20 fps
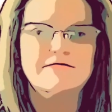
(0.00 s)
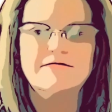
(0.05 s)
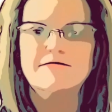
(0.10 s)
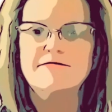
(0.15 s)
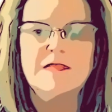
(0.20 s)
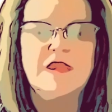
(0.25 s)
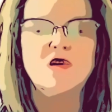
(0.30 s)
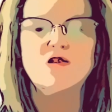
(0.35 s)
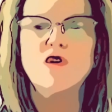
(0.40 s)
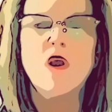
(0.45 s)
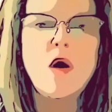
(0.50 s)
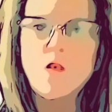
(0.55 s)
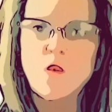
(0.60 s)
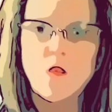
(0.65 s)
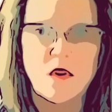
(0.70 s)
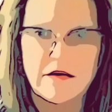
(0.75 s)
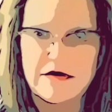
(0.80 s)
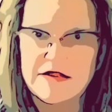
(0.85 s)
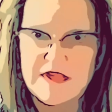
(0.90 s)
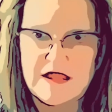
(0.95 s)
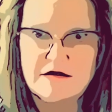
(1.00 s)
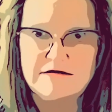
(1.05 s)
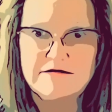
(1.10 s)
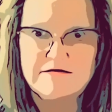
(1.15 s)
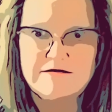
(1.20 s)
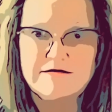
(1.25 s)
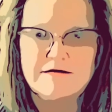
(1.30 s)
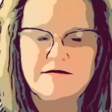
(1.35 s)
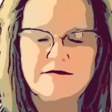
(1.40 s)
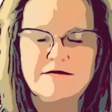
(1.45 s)
They're not worth it.
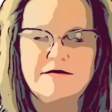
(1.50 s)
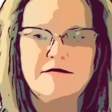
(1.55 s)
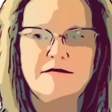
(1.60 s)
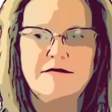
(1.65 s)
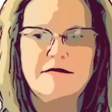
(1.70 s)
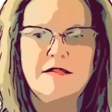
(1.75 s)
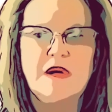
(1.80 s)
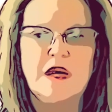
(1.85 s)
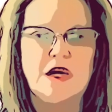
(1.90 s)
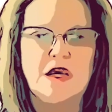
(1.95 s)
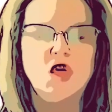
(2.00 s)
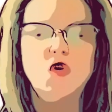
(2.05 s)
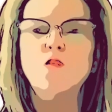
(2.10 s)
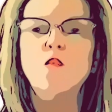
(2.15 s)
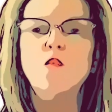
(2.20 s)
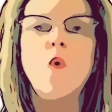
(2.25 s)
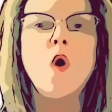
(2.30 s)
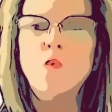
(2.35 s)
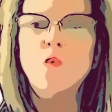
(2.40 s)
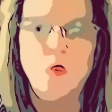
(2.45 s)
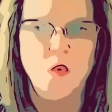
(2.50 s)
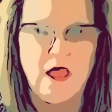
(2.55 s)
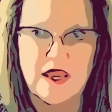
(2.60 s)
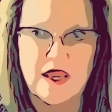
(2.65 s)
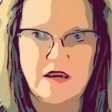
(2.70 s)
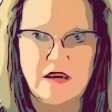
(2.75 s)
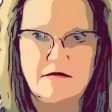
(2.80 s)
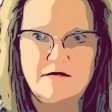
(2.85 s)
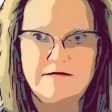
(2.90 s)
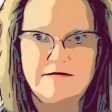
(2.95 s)
You won't
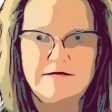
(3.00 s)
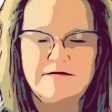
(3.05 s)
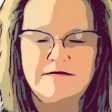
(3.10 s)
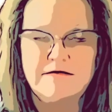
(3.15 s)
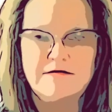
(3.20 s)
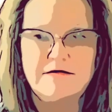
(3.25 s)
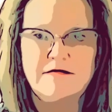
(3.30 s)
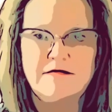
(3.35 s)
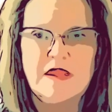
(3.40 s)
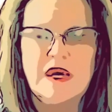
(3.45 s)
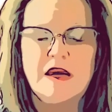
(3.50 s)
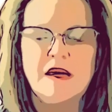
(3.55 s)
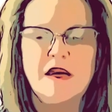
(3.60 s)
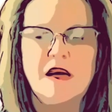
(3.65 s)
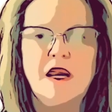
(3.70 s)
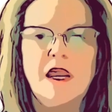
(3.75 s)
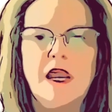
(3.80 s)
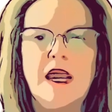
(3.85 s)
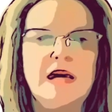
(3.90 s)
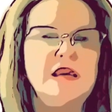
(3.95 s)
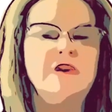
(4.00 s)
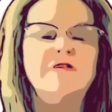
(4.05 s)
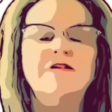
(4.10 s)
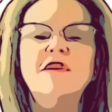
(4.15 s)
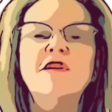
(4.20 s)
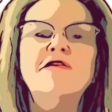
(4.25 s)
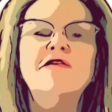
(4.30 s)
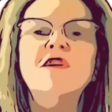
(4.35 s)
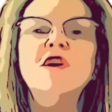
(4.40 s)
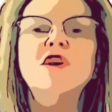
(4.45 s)
win. And even
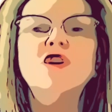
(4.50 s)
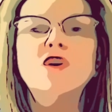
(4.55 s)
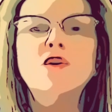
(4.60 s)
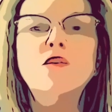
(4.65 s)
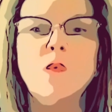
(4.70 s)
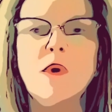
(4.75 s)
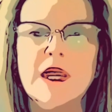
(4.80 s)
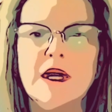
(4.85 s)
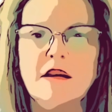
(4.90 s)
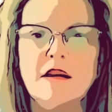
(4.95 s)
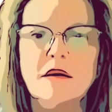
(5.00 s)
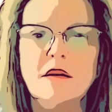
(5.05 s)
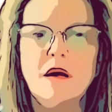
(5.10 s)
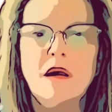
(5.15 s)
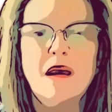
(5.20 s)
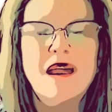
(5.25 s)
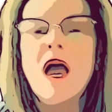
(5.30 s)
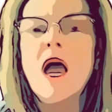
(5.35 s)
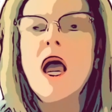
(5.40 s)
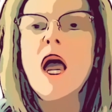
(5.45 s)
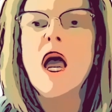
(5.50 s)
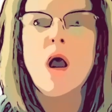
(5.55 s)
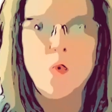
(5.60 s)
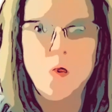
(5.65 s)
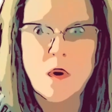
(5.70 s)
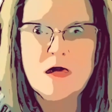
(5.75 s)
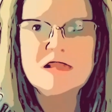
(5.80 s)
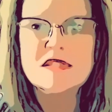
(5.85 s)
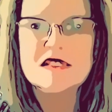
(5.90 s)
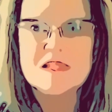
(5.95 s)
if you do win,
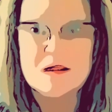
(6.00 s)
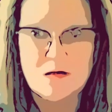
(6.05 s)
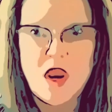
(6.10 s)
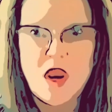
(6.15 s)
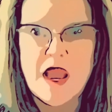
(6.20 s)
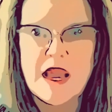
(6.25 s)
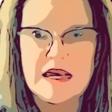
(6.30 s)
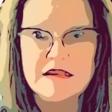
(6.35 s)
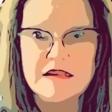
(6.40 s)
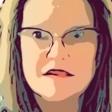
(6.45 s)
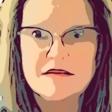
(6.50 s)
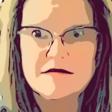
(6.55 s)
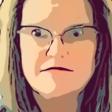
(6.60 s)
what's the prize?